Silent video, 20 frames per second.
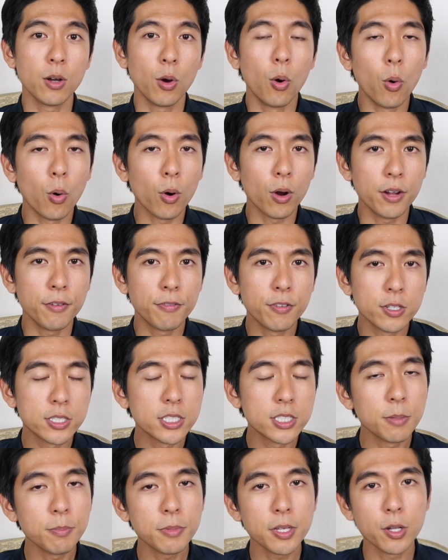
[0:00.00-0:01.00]
Or if
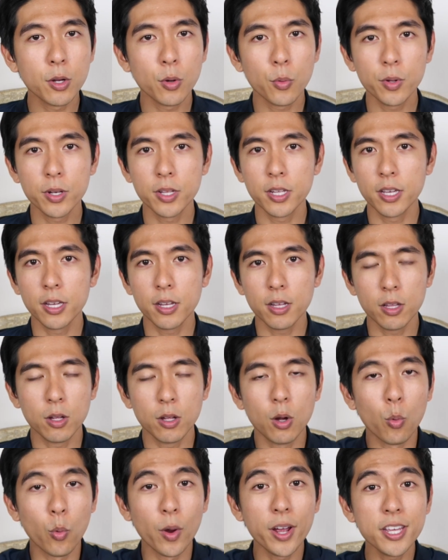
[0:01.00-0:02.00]
there's something you're really
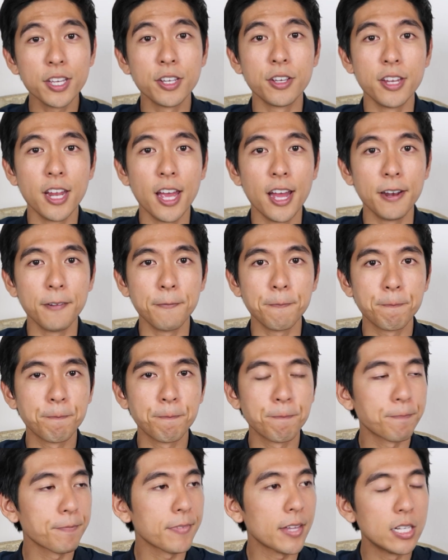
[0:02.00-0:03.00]
already good at,
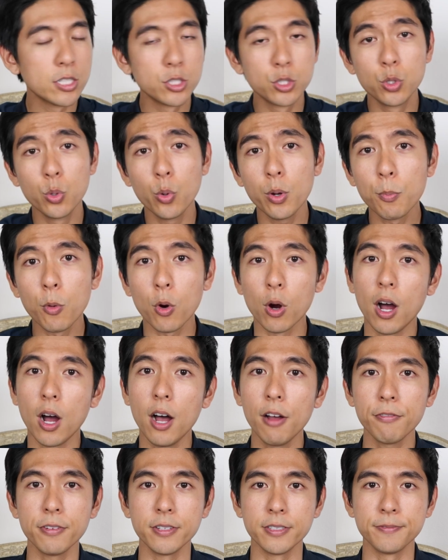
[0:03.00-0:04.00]
do it more
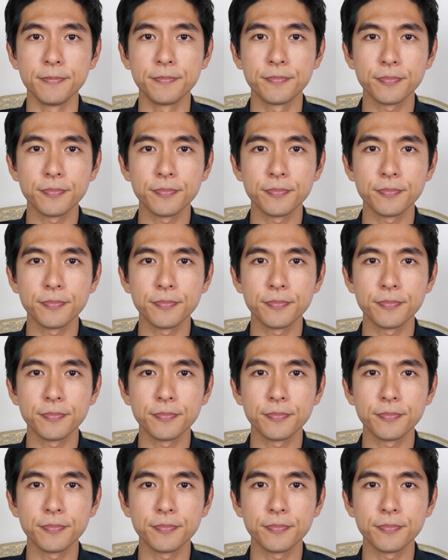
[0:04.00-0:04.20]
often.